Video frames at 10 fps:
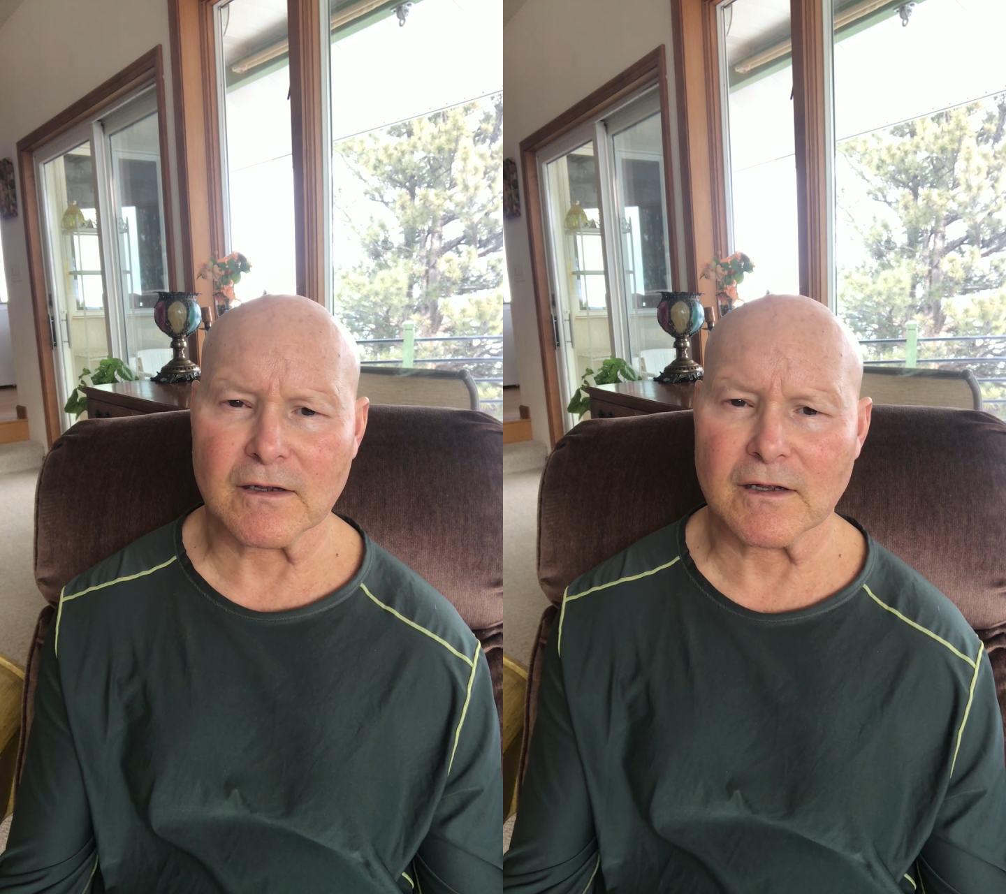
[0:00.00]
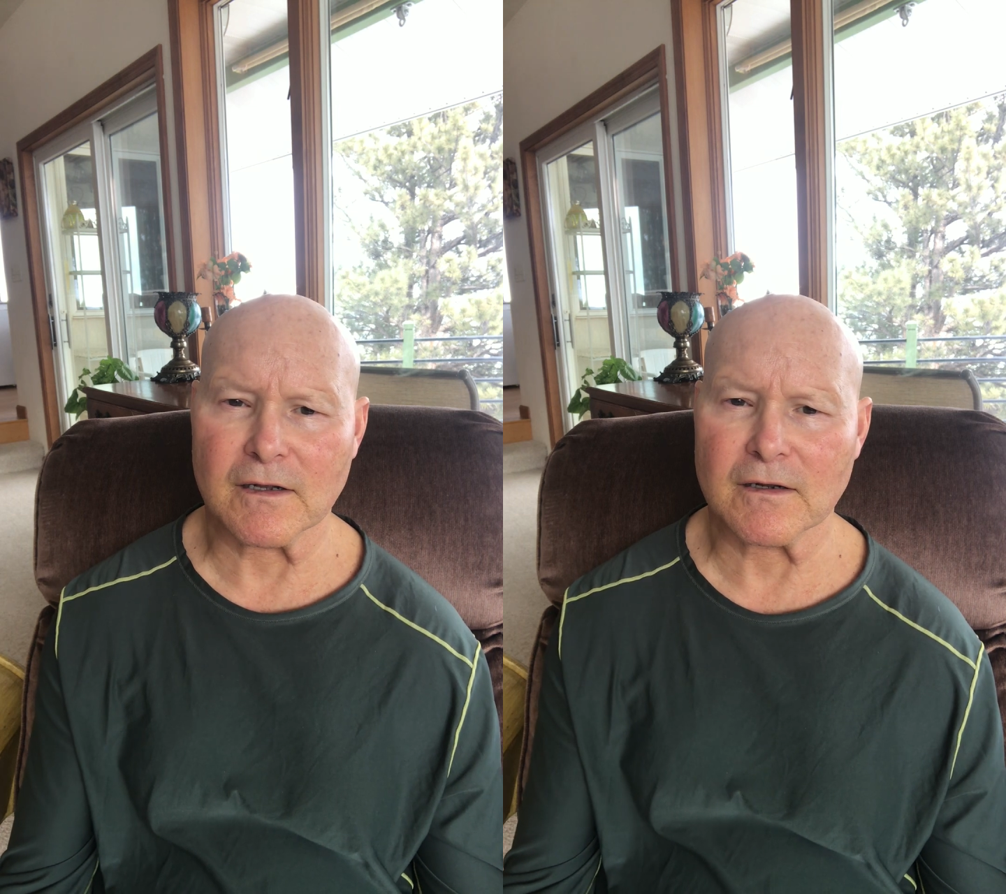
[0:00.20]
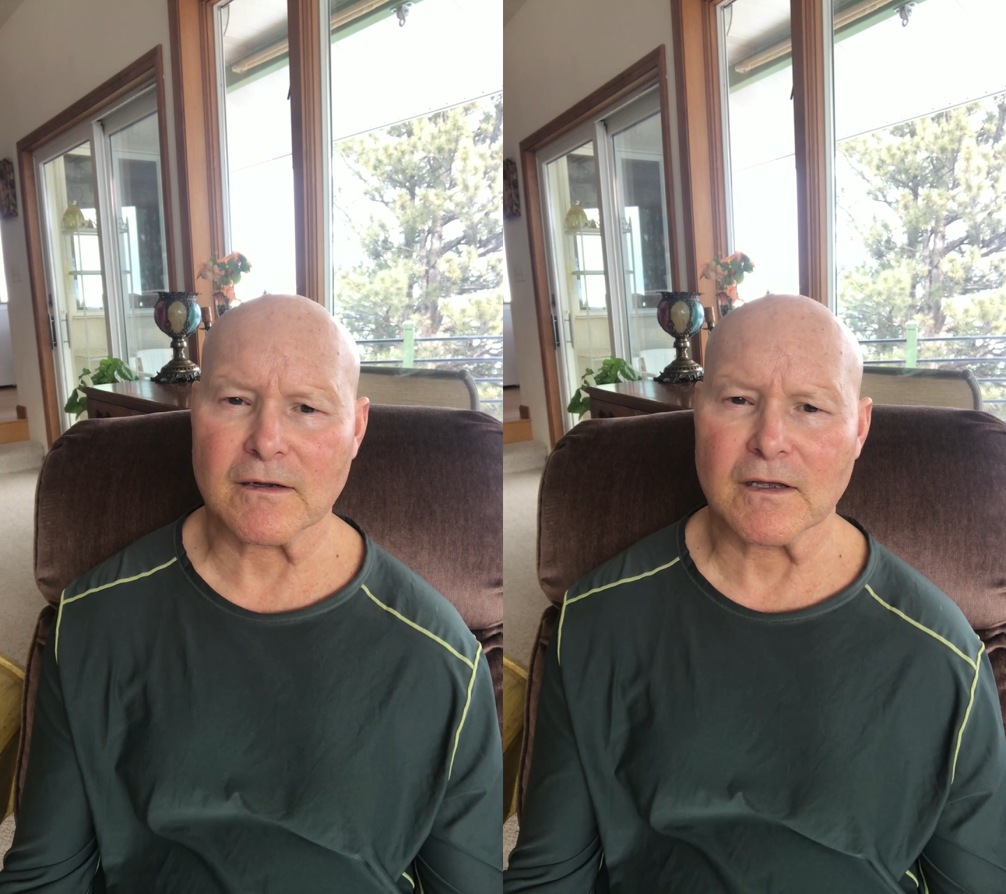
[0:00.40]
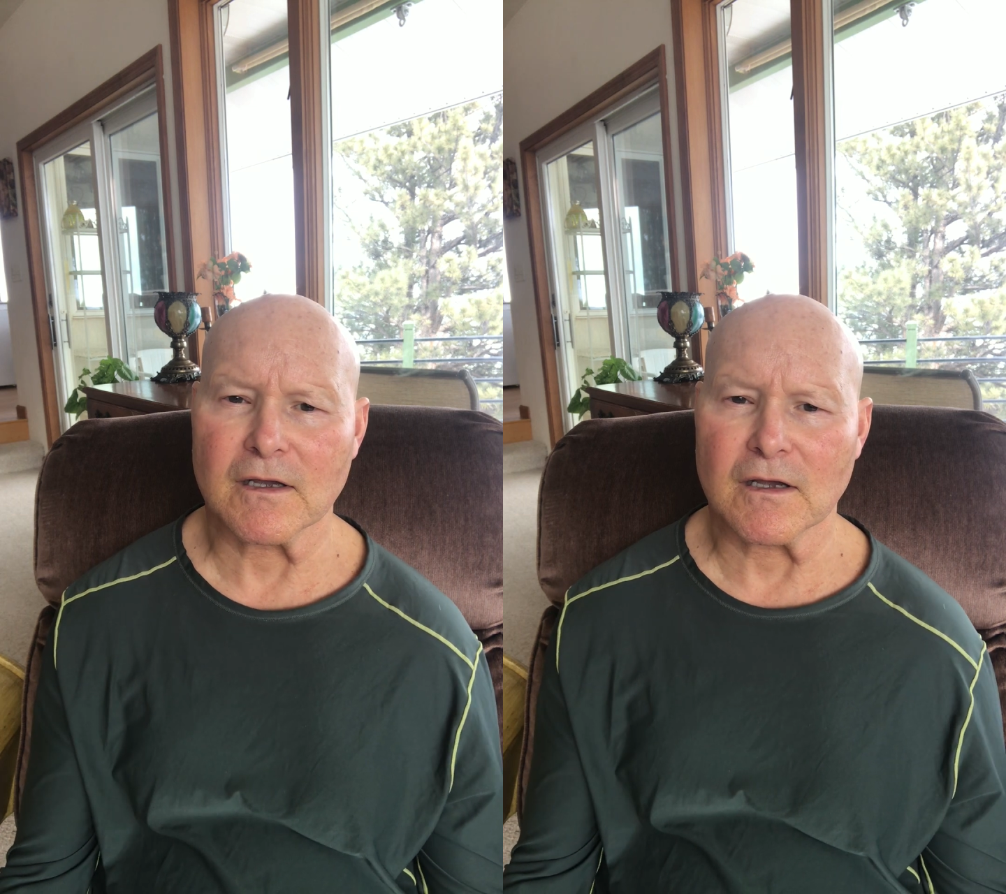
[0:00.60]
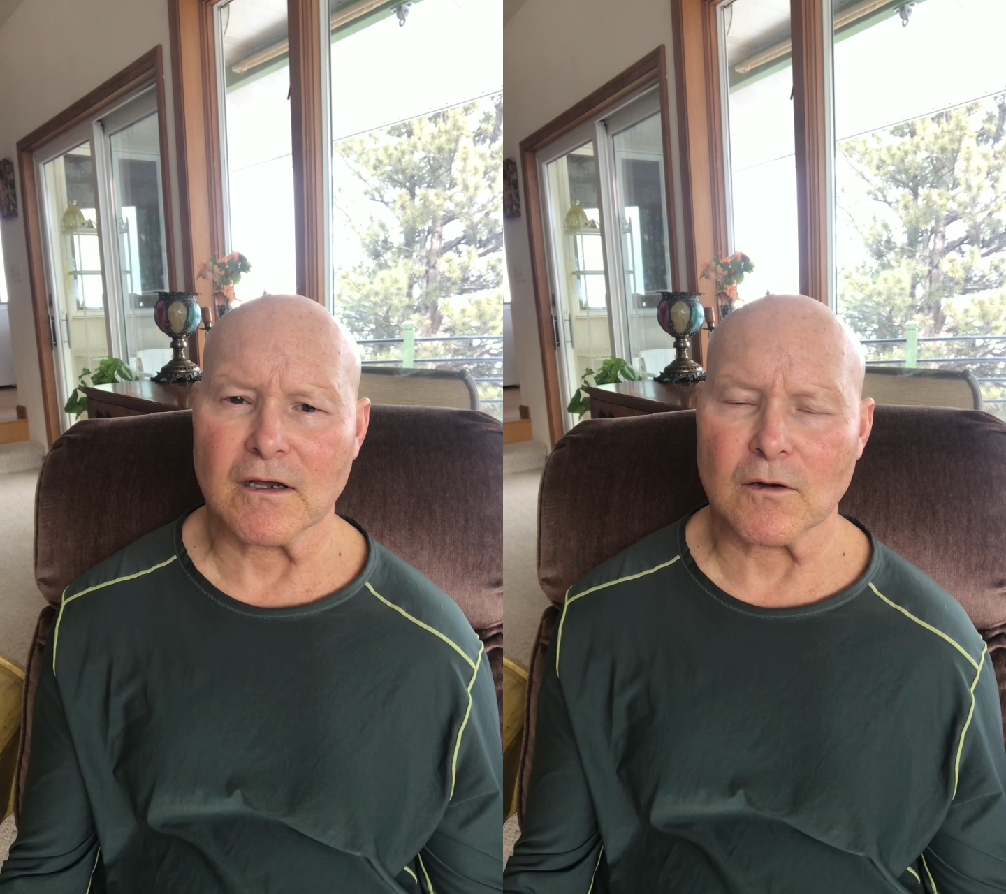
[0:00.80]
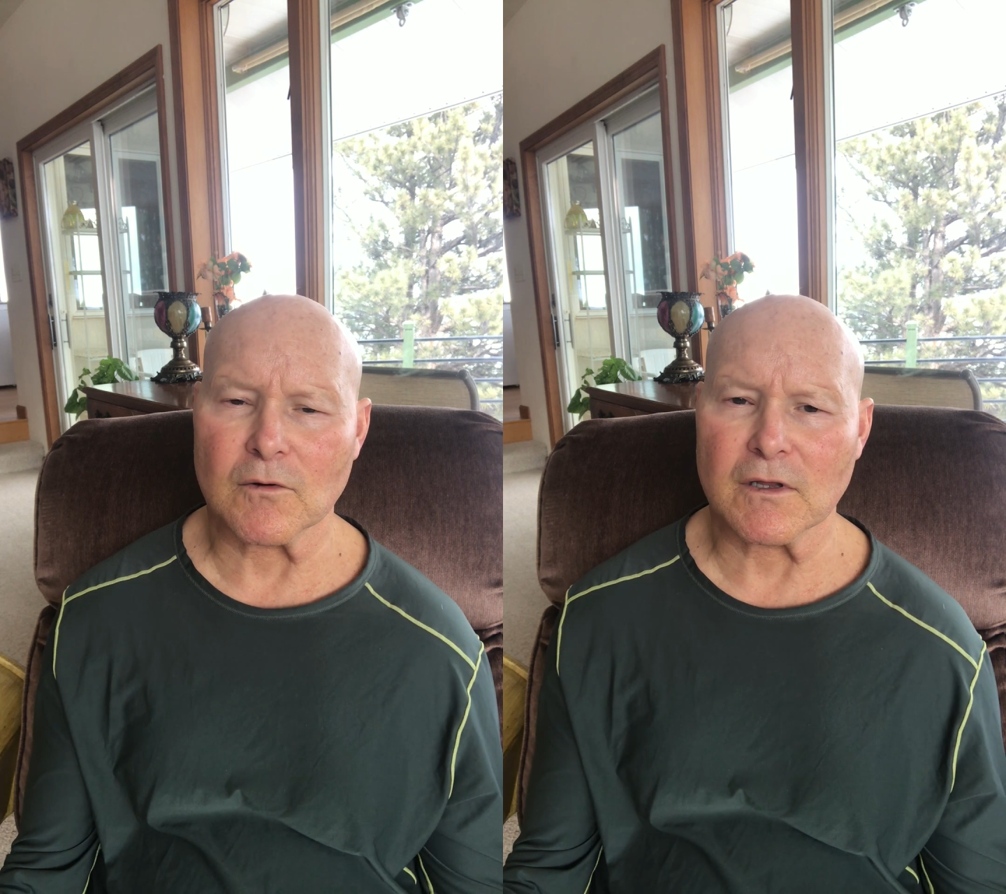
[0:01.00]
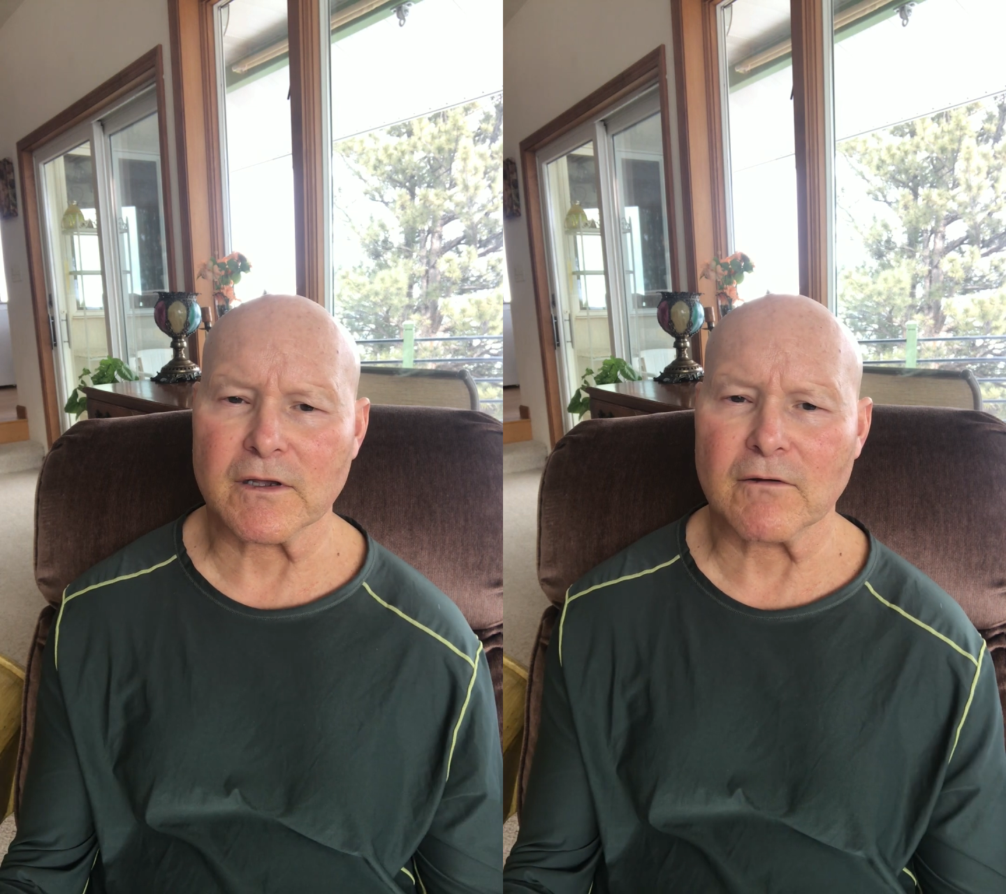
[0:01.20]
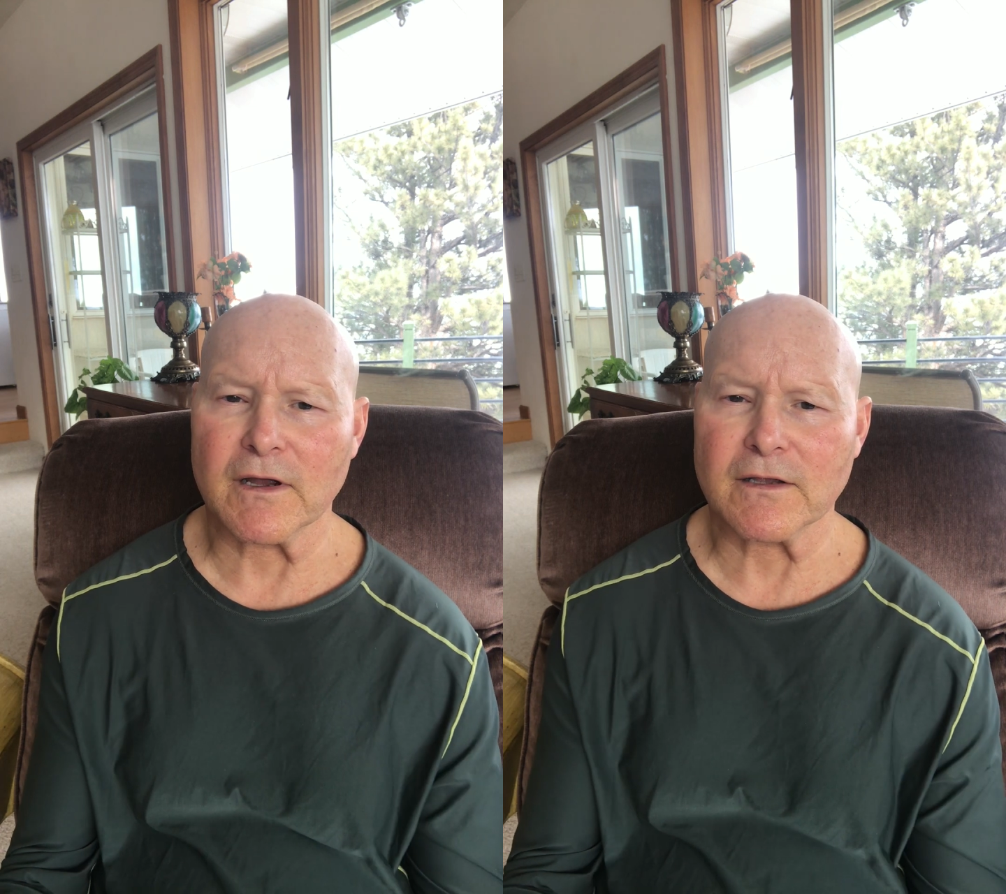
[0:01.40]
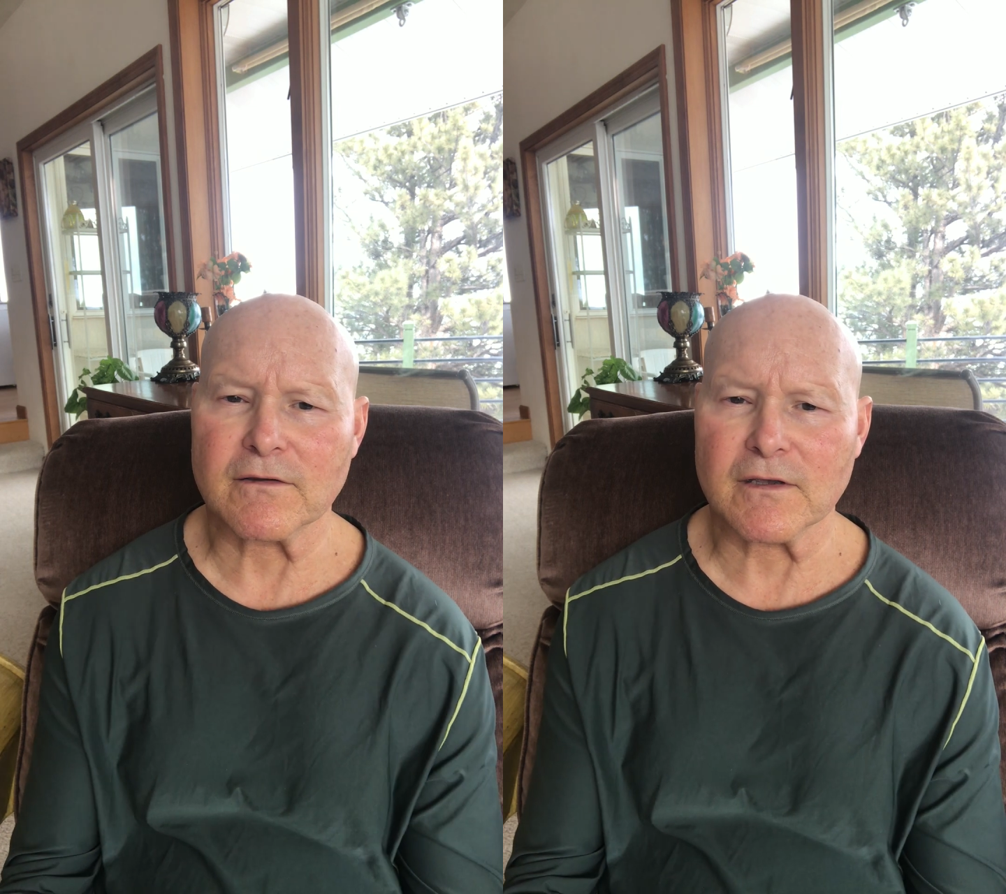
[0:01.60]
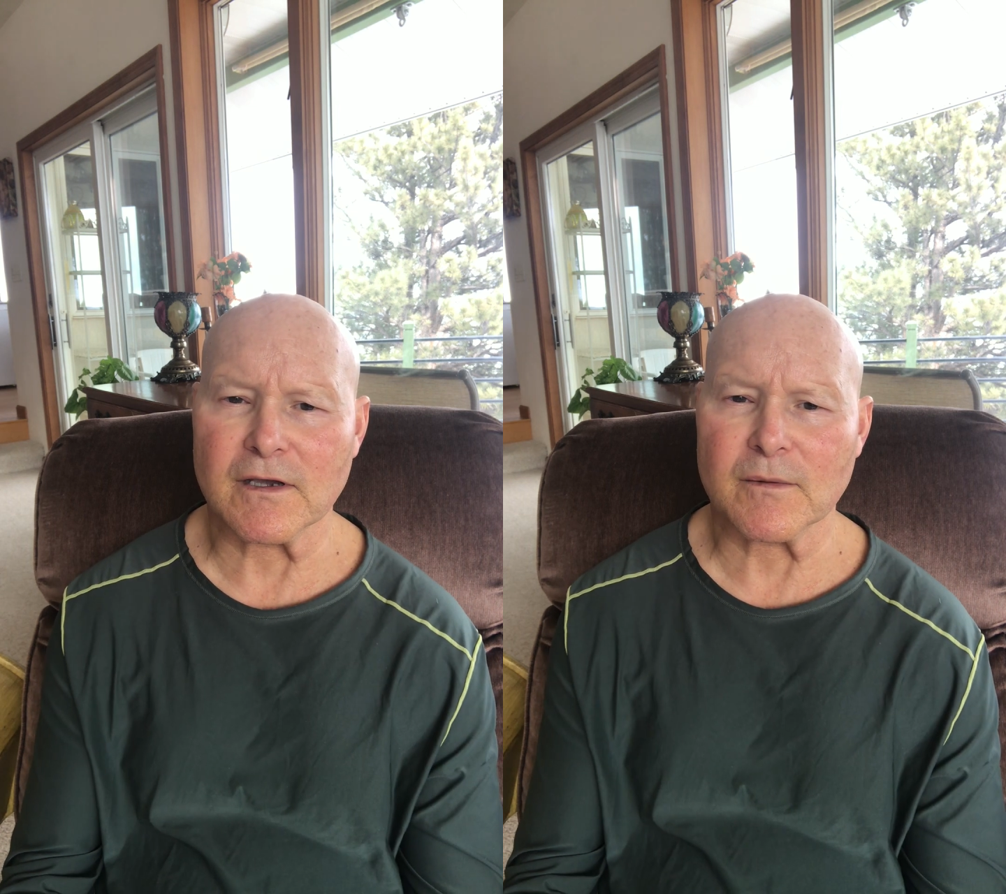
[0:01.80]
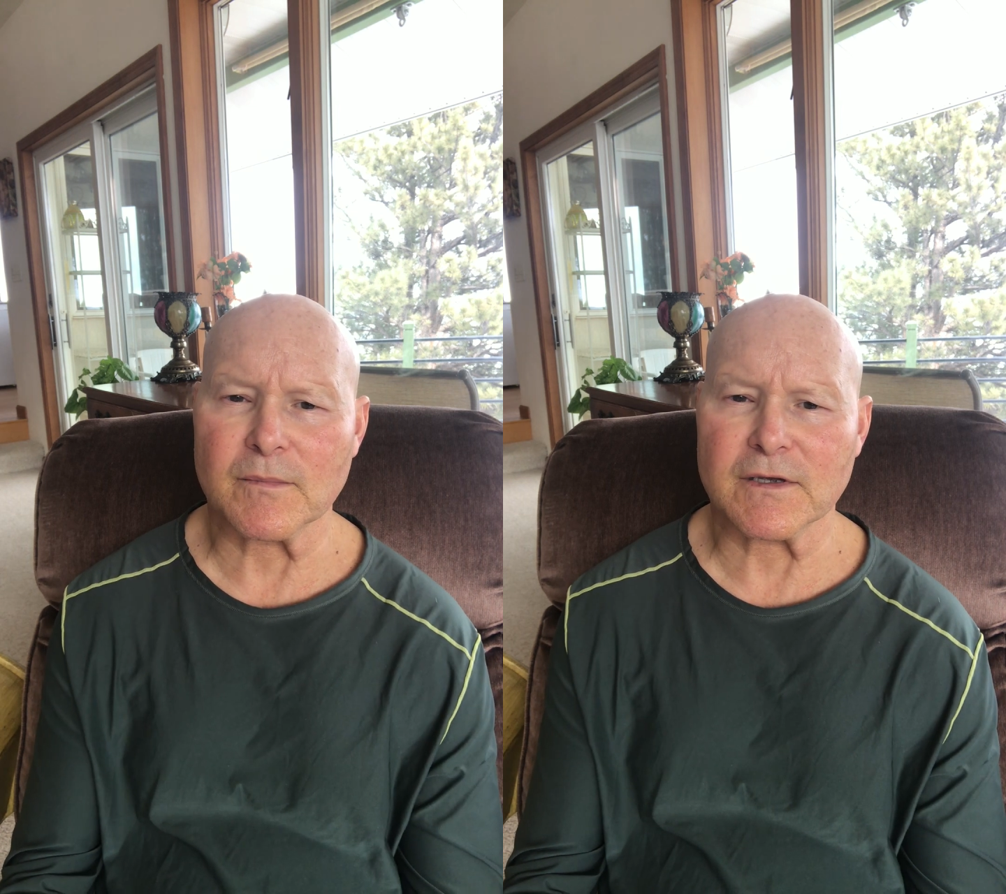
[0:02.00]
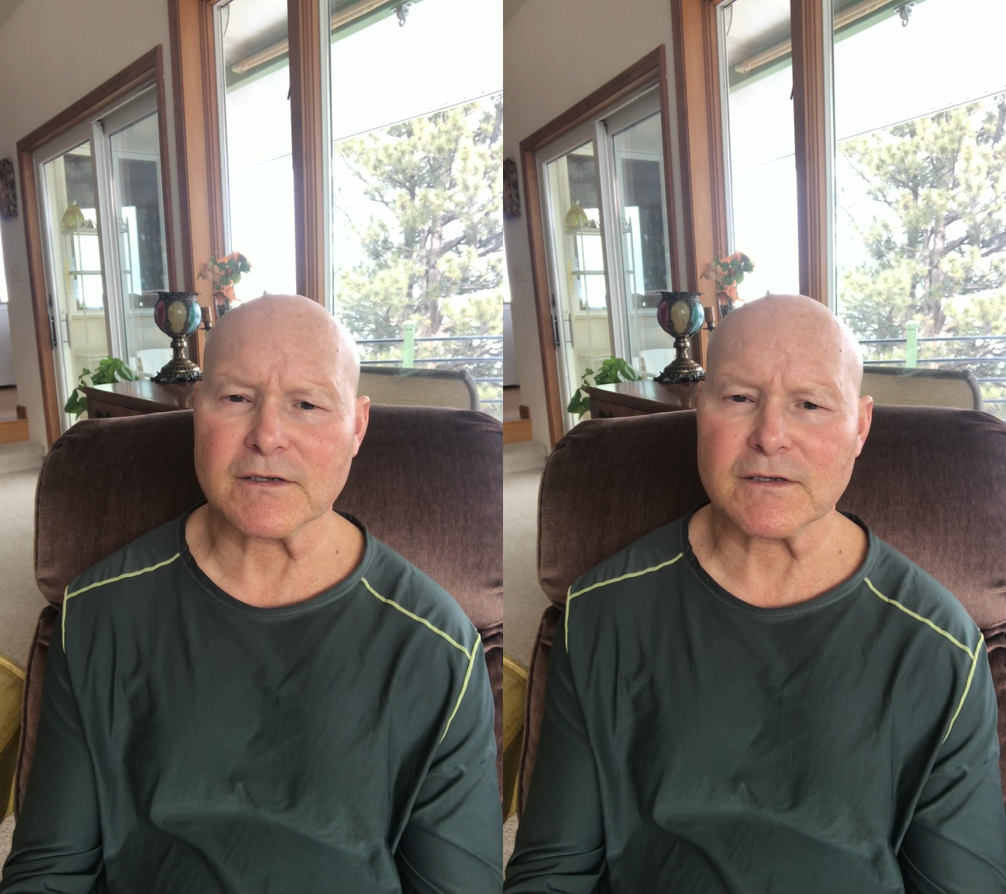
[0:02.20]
And a really great tip